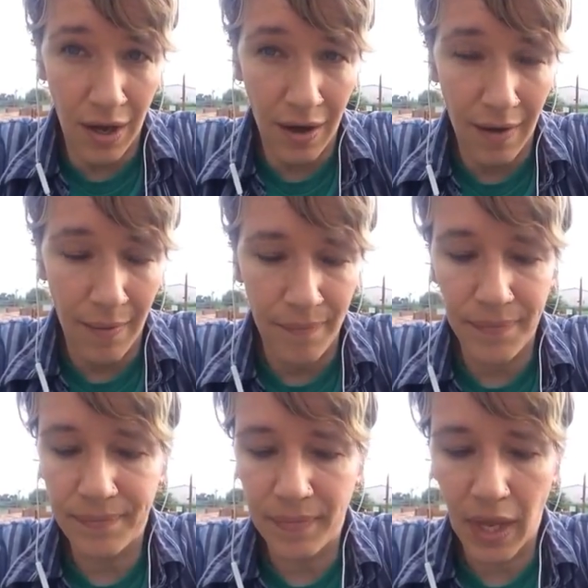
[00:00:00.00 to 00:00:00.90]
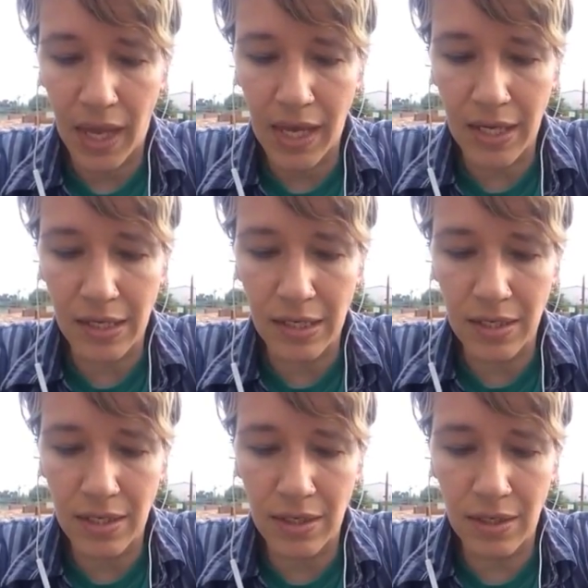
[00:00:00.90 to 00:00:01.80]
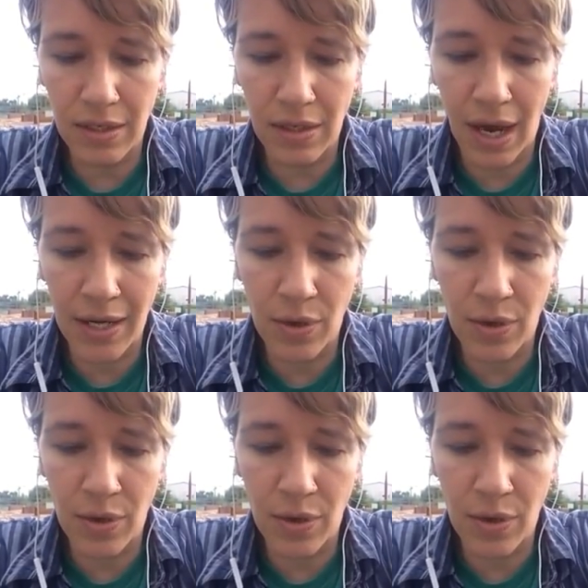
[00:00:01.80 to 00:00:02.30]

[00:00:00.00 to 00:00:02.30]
And I